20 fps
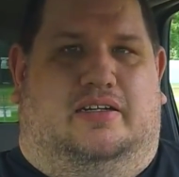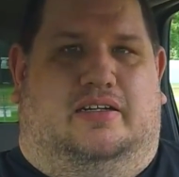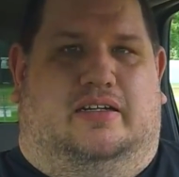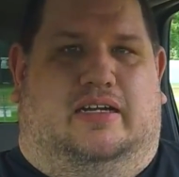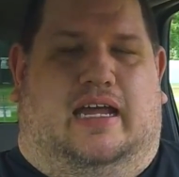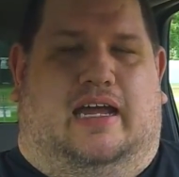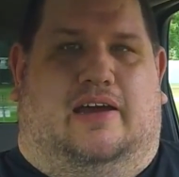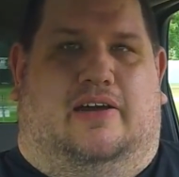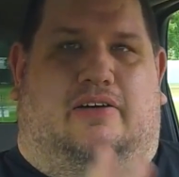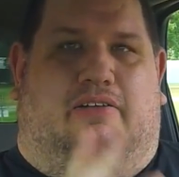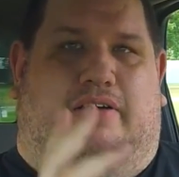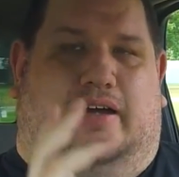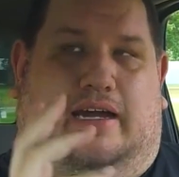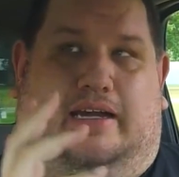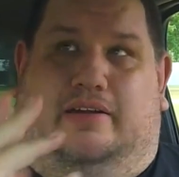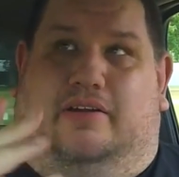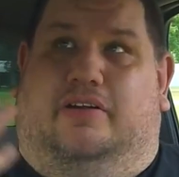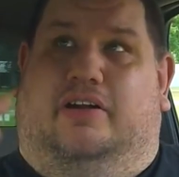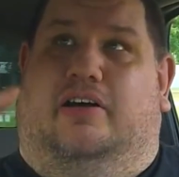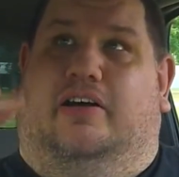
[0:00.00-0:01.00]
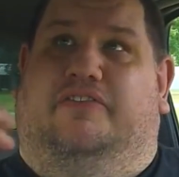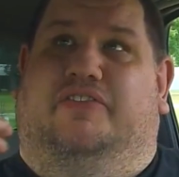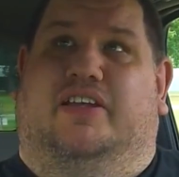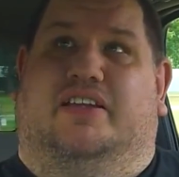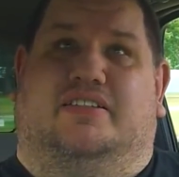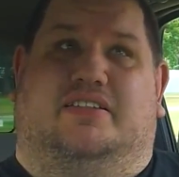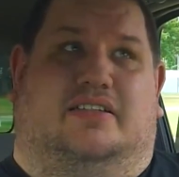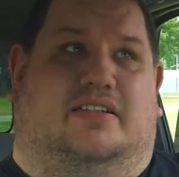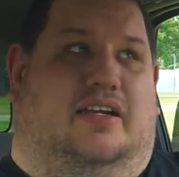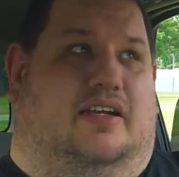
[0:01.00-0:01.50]
Now, I don't know if
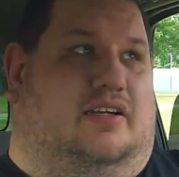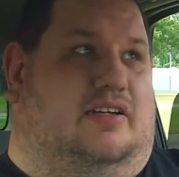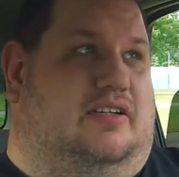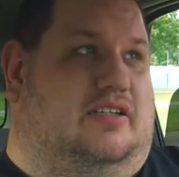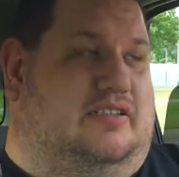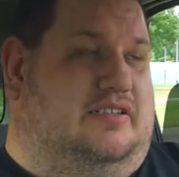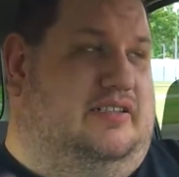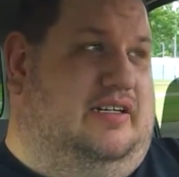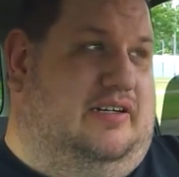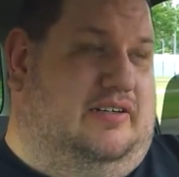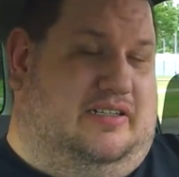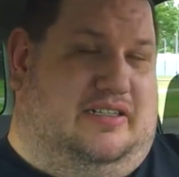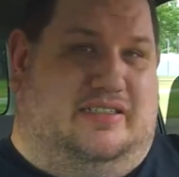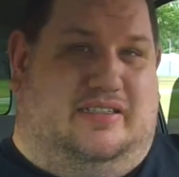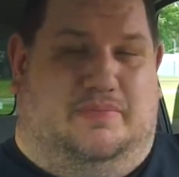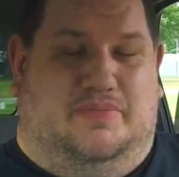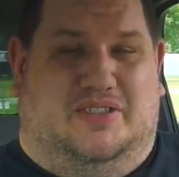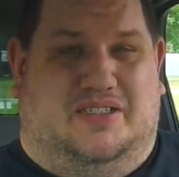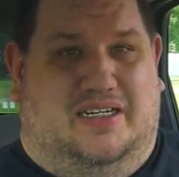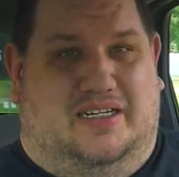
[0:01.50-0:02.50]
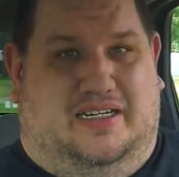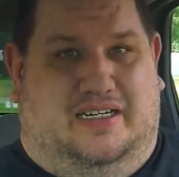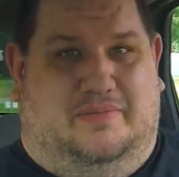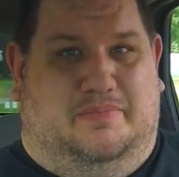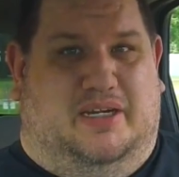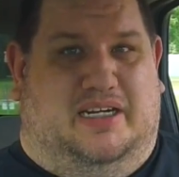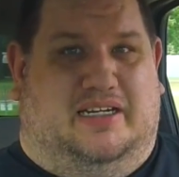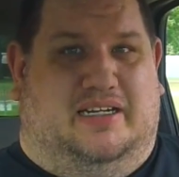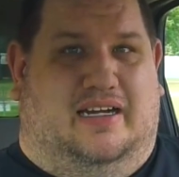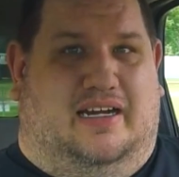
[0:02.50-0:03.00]
this is going to look dark because I'm sitting in
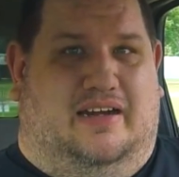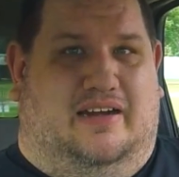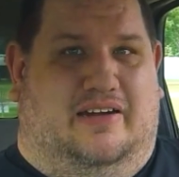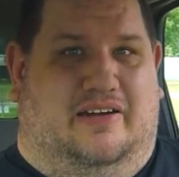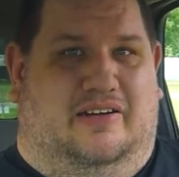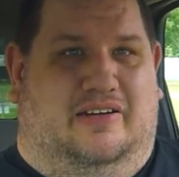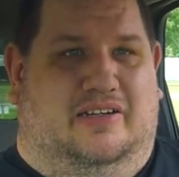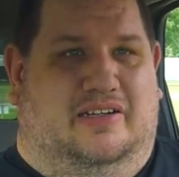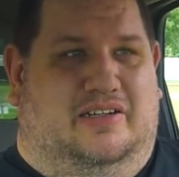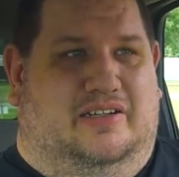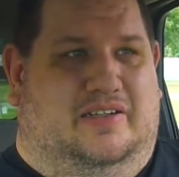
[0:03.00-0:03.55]
my car